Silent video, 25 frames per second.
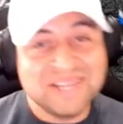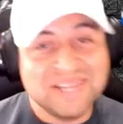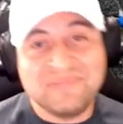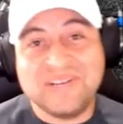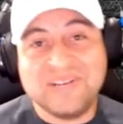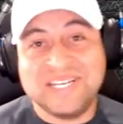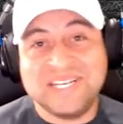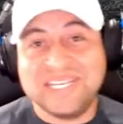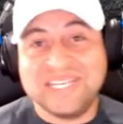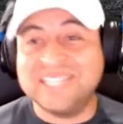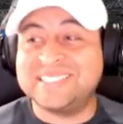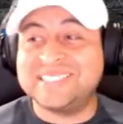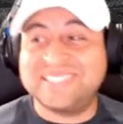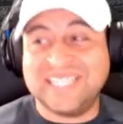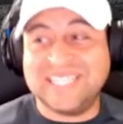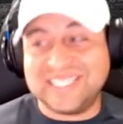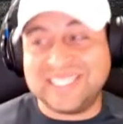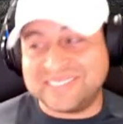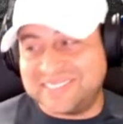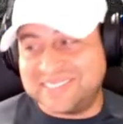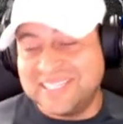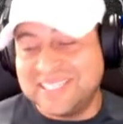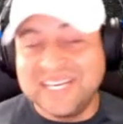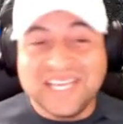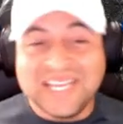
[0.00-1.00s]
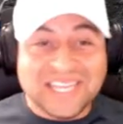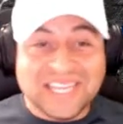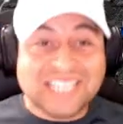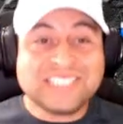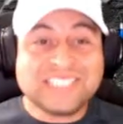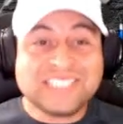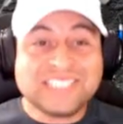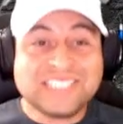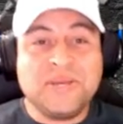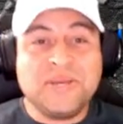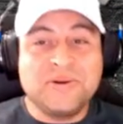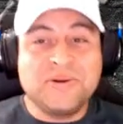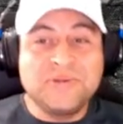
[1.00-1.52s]
I mean,
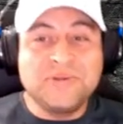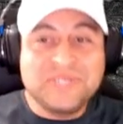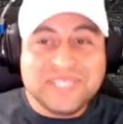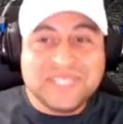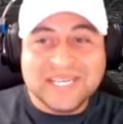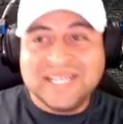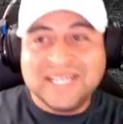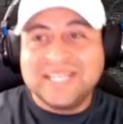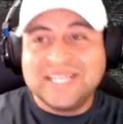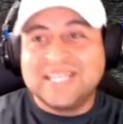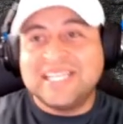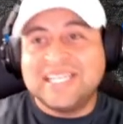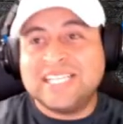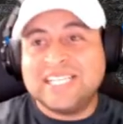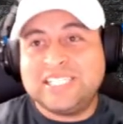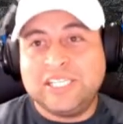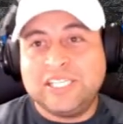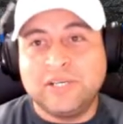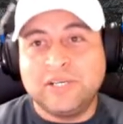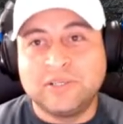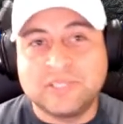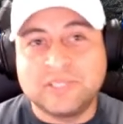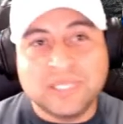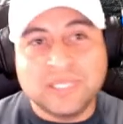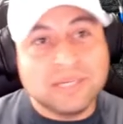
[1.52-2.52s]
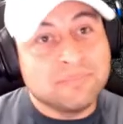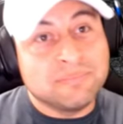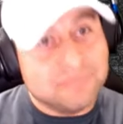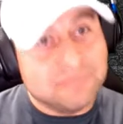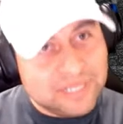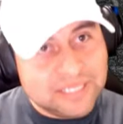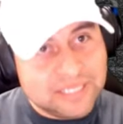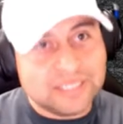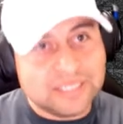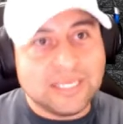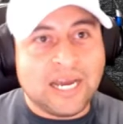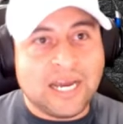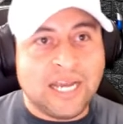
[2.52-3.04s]
that's huge. That's huge.
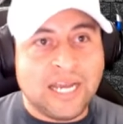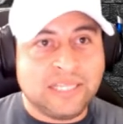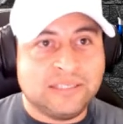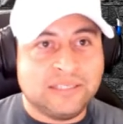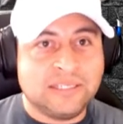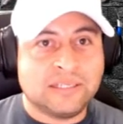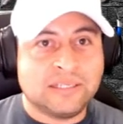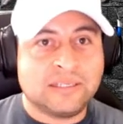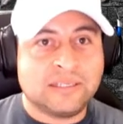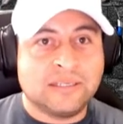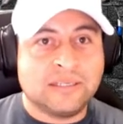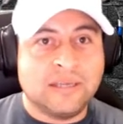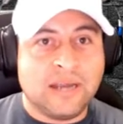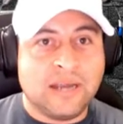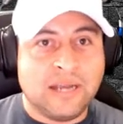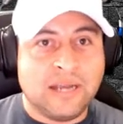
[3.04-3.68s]
But I did